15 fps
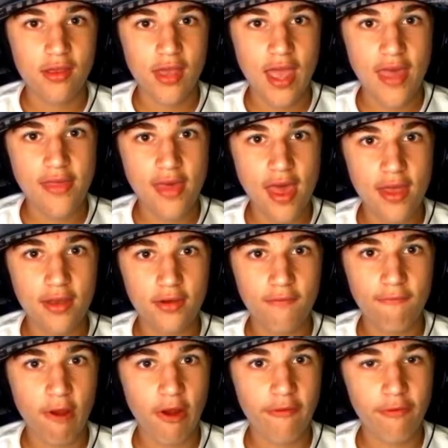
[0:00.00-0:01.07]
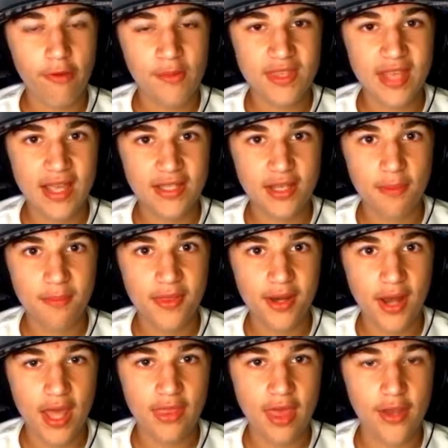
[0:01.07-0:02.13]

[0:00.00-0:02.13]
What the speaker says: and then Freddie Freeman ties it up in the 9th.